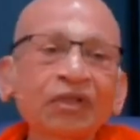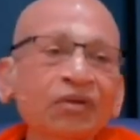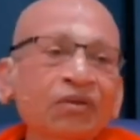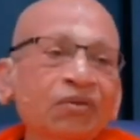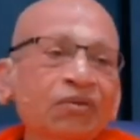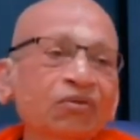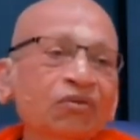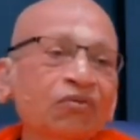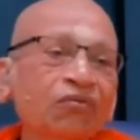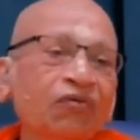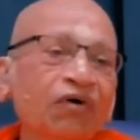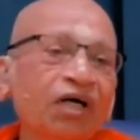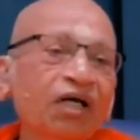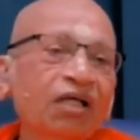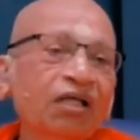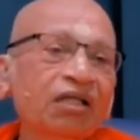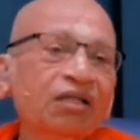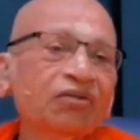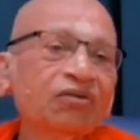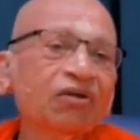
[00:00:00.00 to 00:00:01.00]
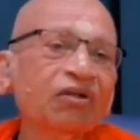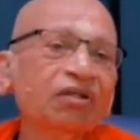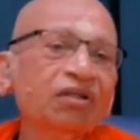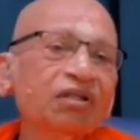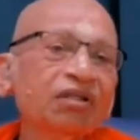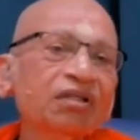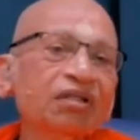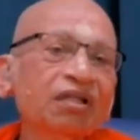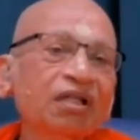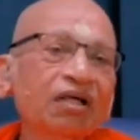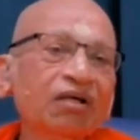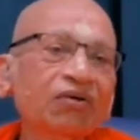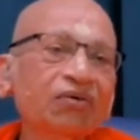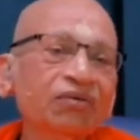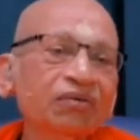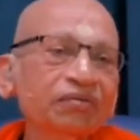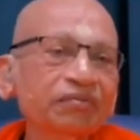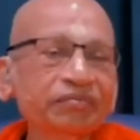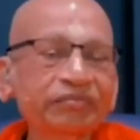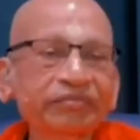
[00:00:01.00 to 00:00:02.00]
So why is all this
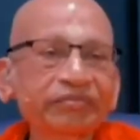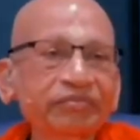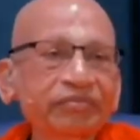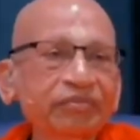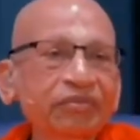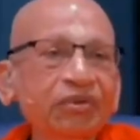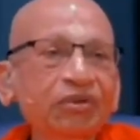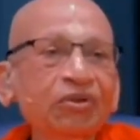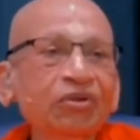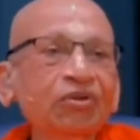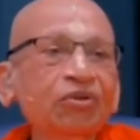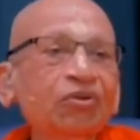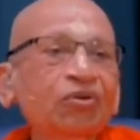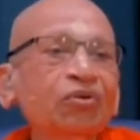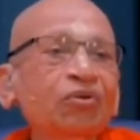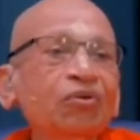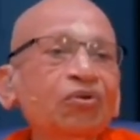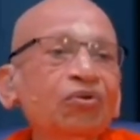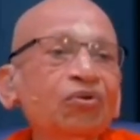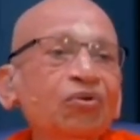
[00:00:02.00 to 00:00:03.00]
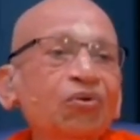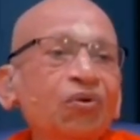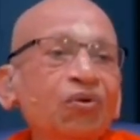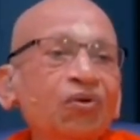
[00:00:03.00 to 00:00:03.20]
allowed? So